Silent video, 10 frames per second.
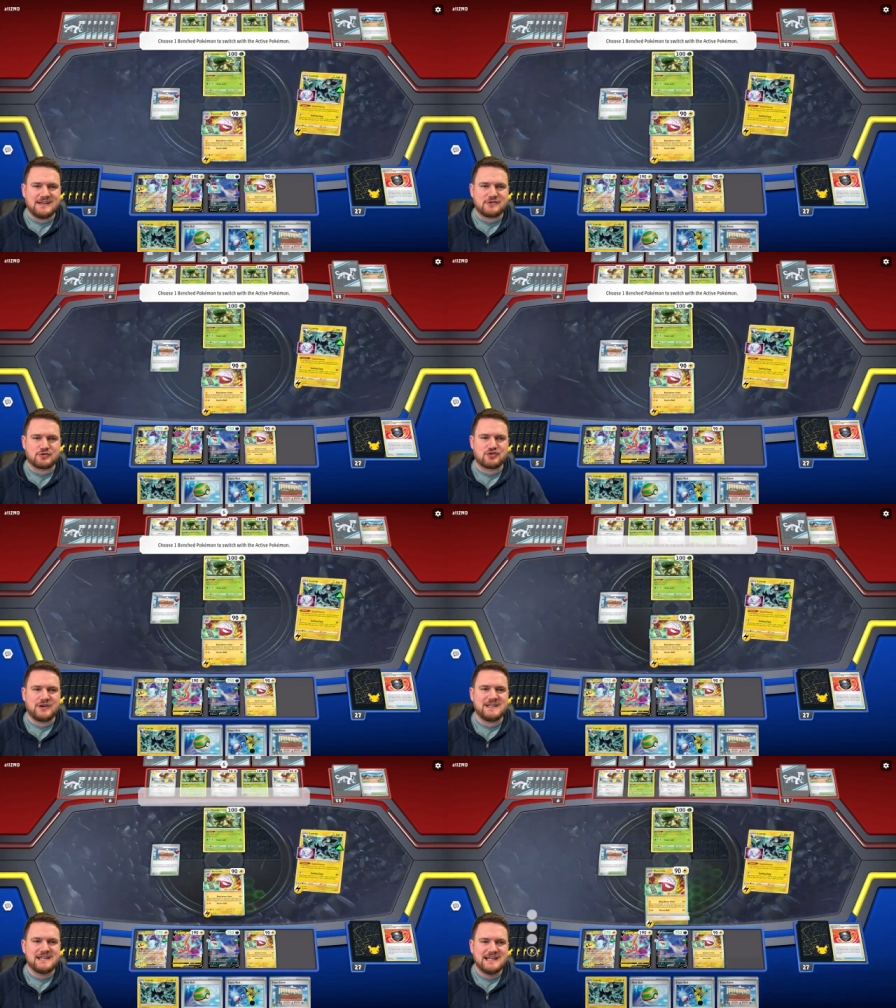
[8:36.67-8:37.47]
Let's
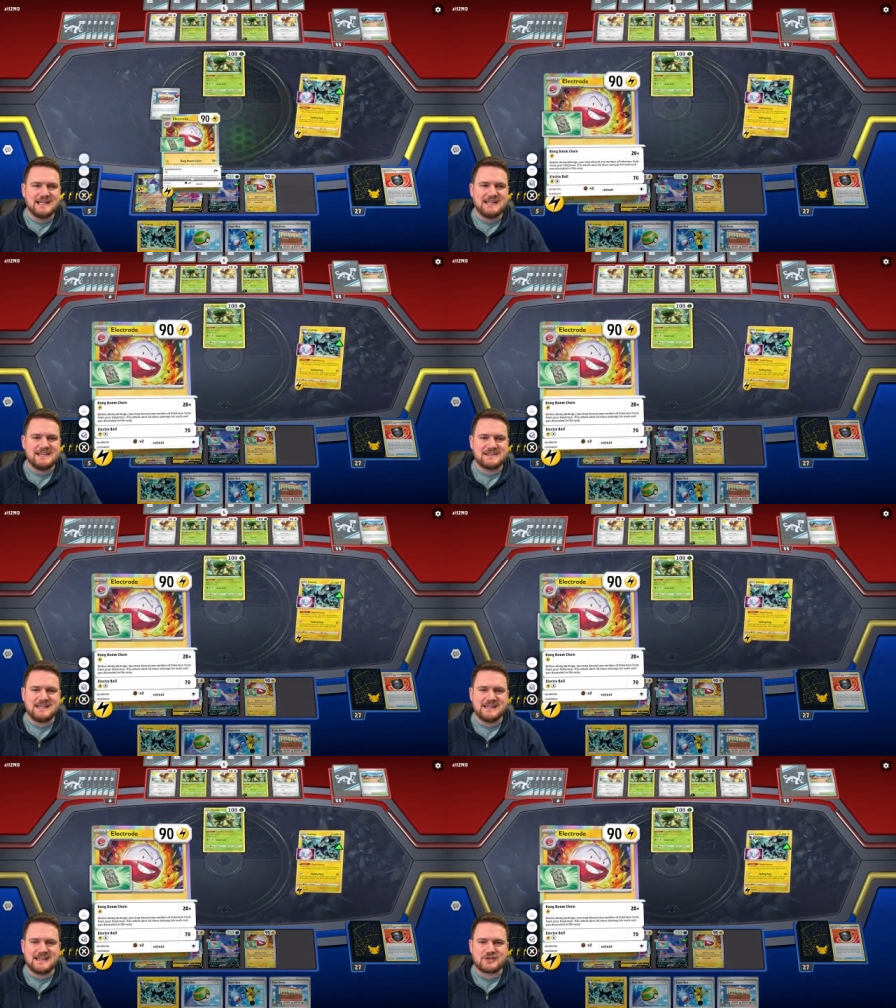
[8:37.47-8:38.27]
retreat into
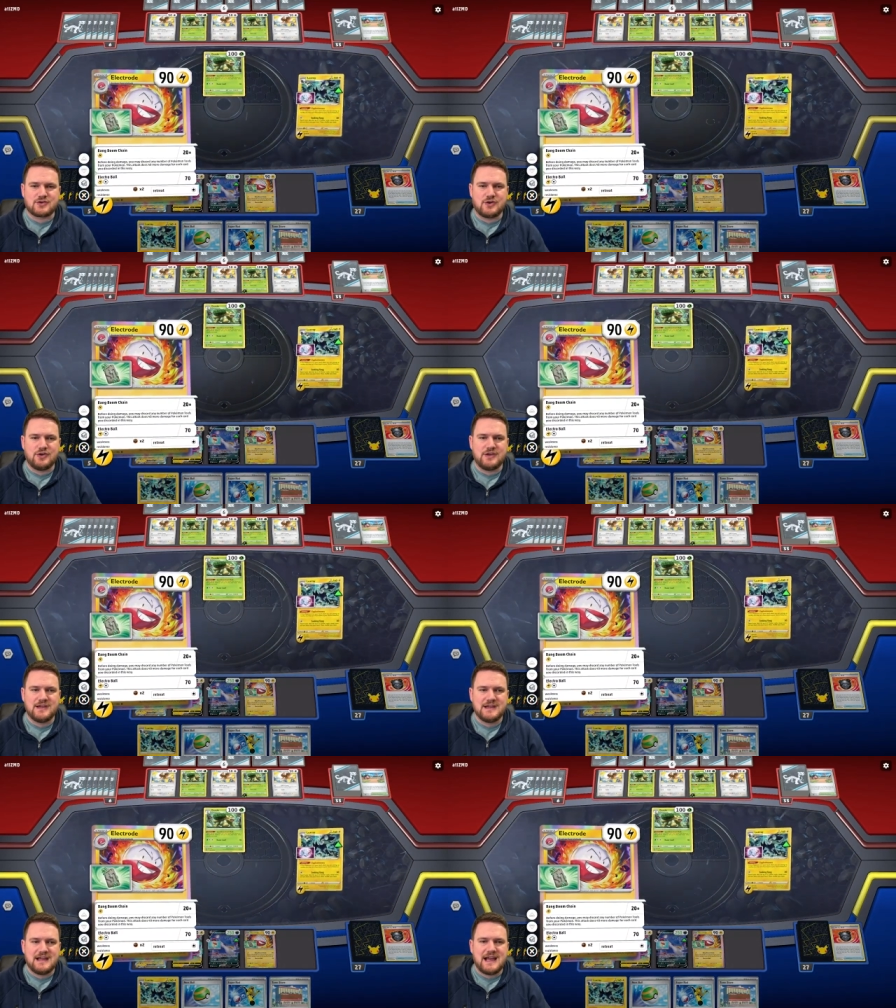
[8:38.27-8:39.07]
the Electrode,
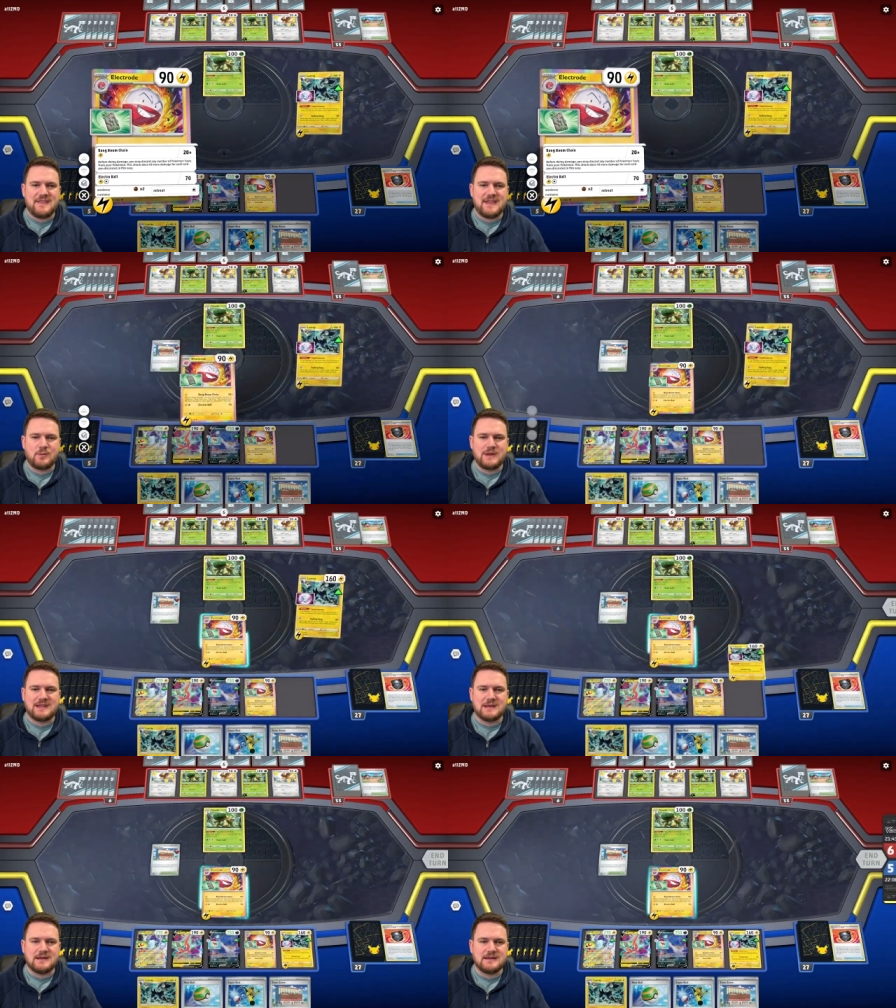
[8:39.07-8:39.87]
and then we
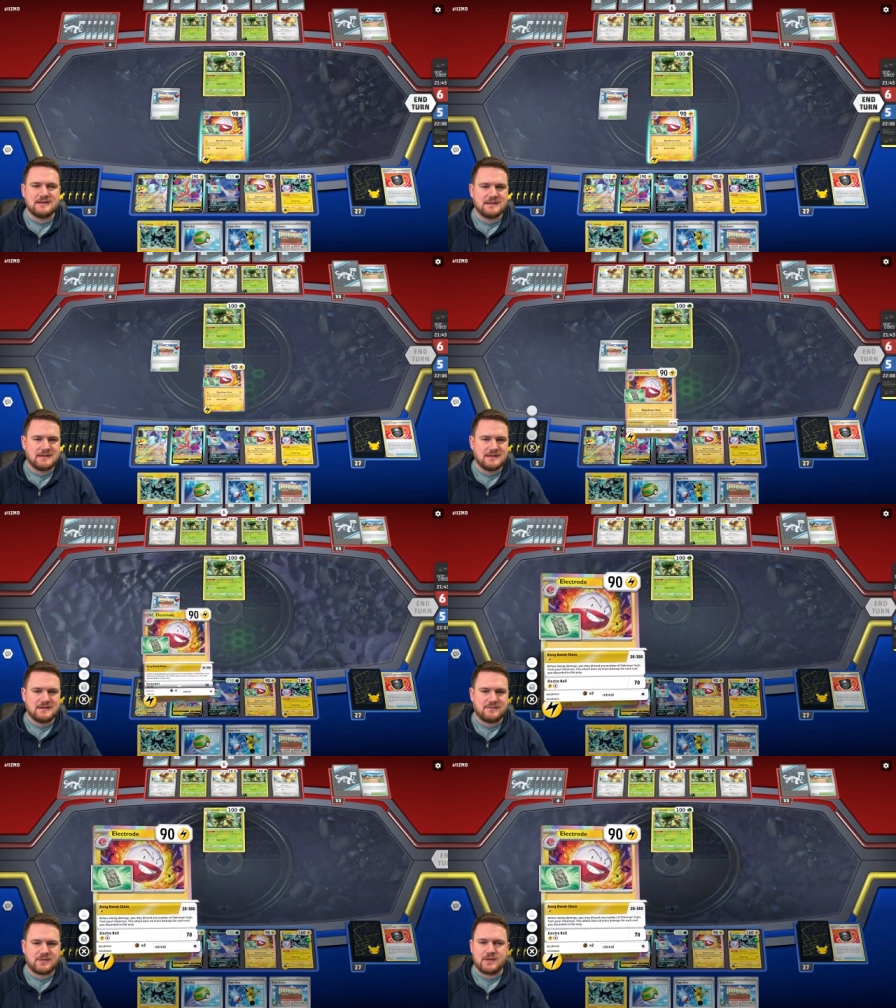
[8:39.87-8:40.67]
can
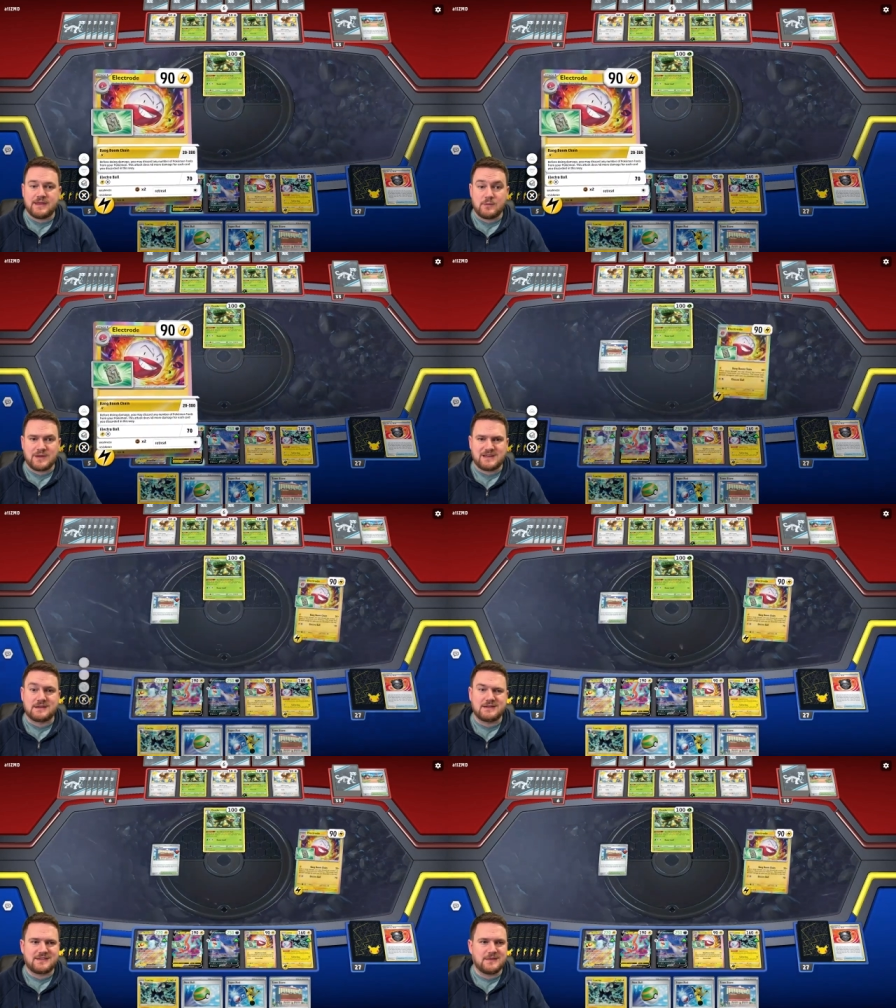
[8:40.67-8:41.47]
then we can
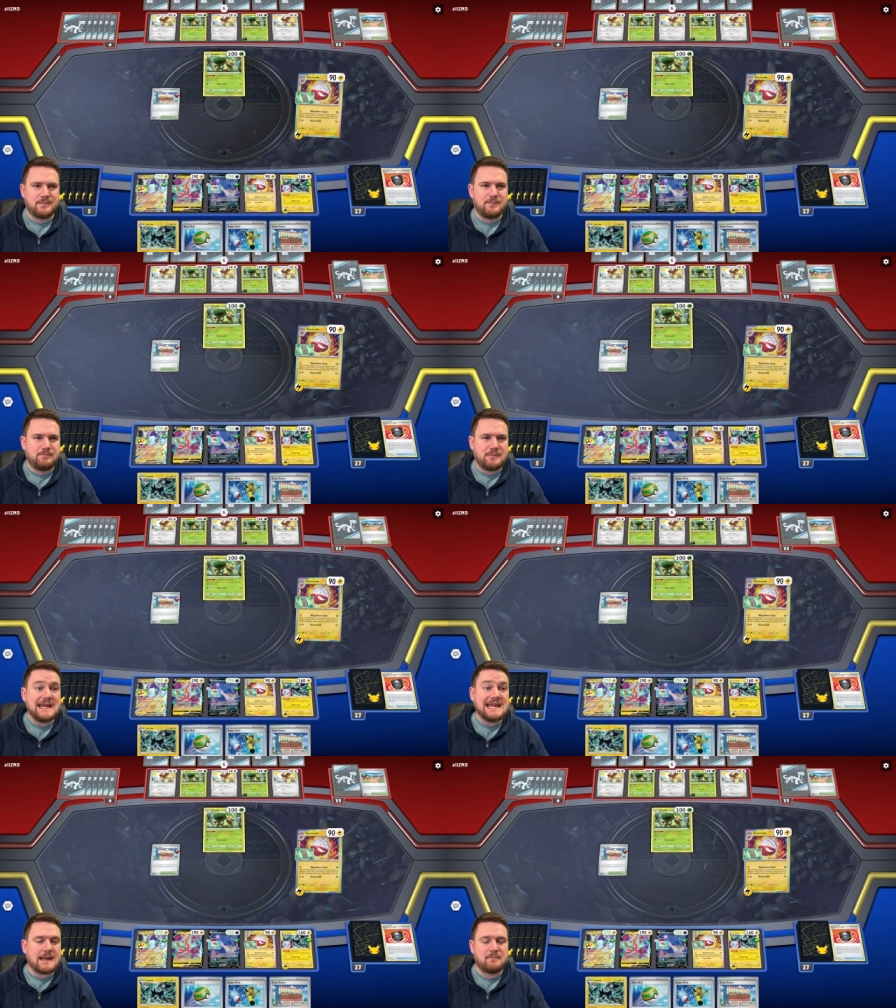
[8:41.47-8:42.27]
click the
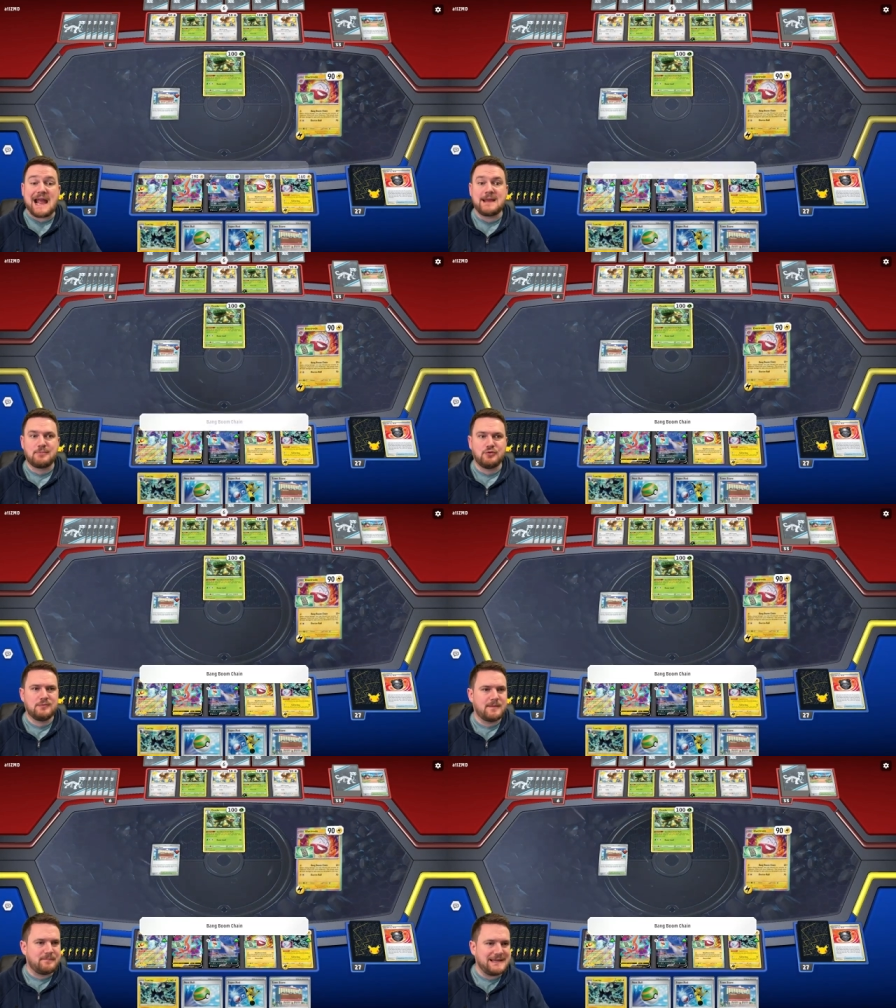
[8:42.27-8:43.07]
bing bang
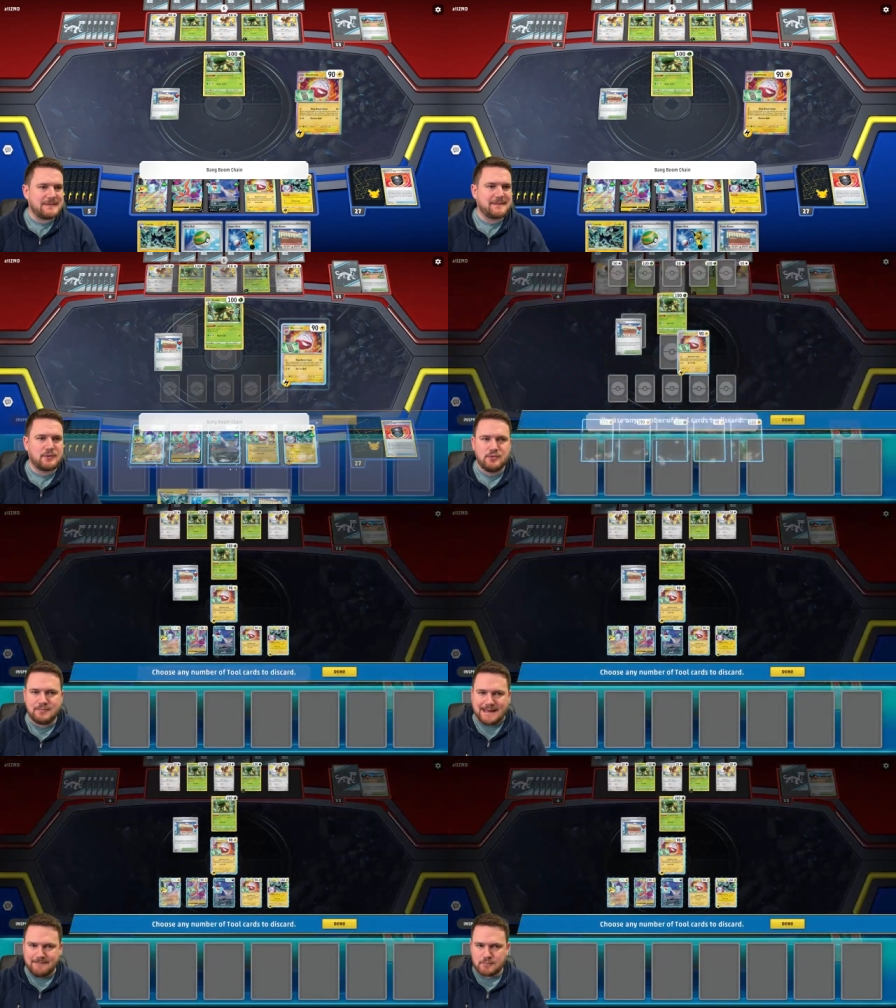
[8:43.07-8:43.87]
boom bing bang boom
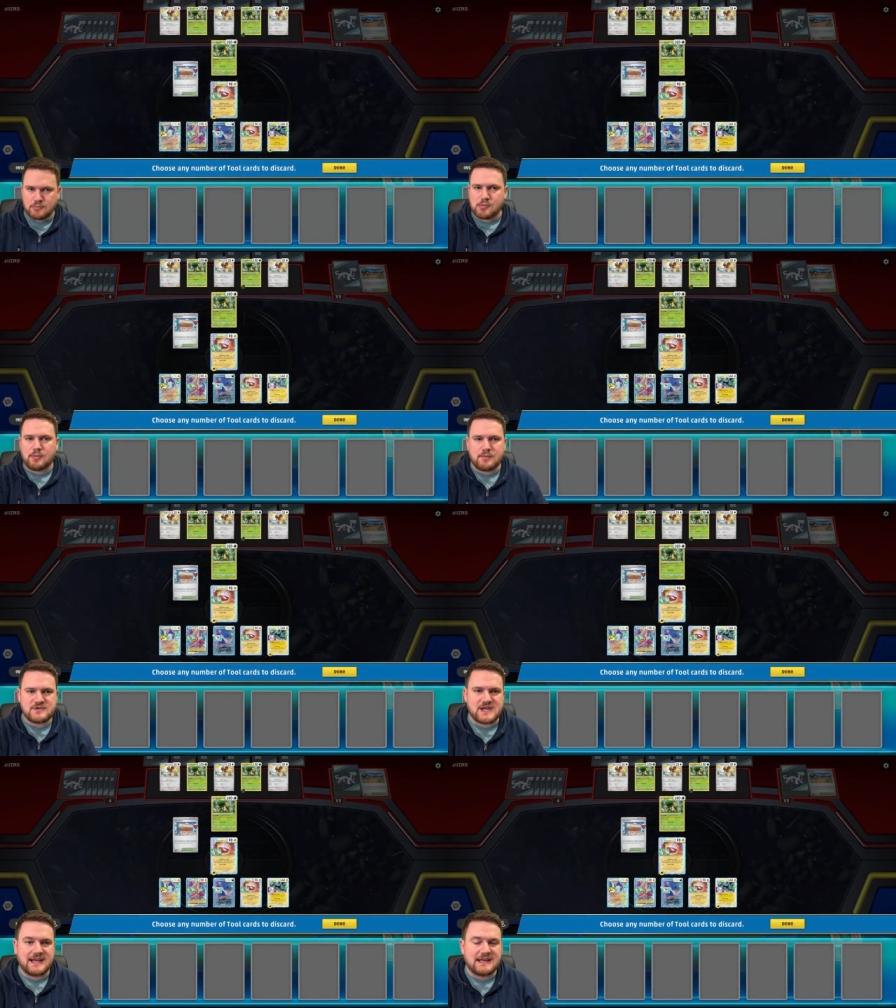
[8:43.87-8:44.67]
bang boom boom boom
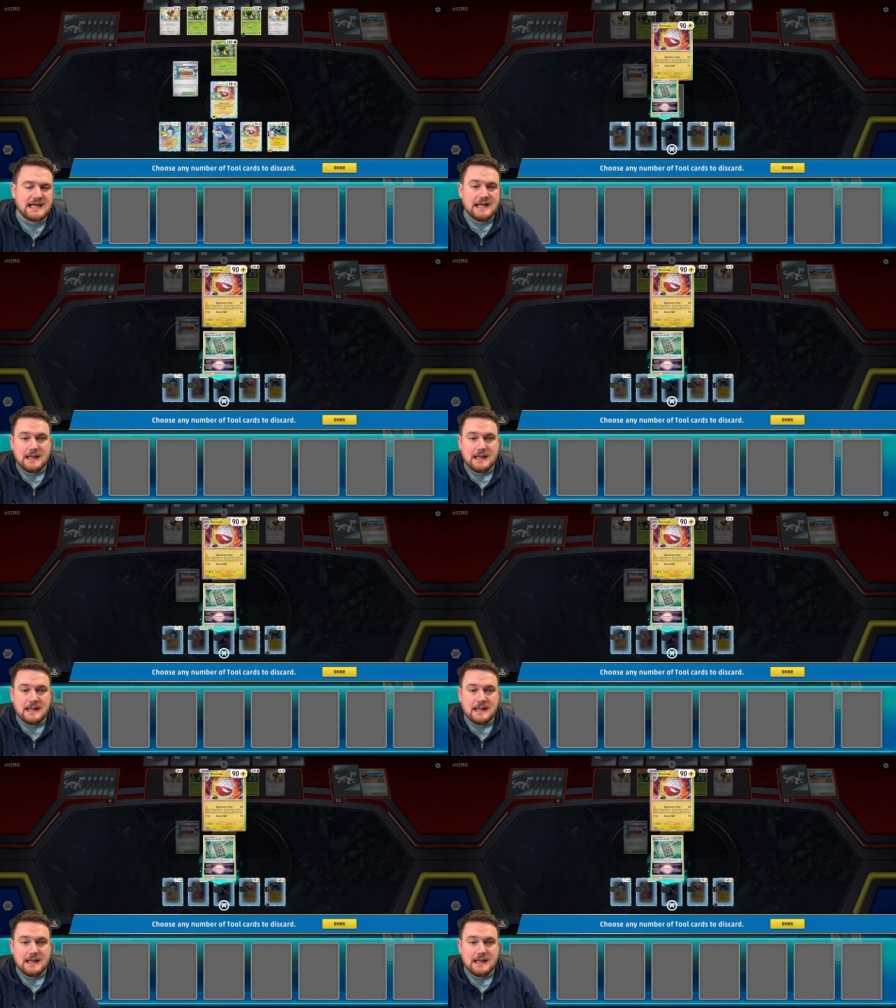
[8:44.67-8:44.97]
chain.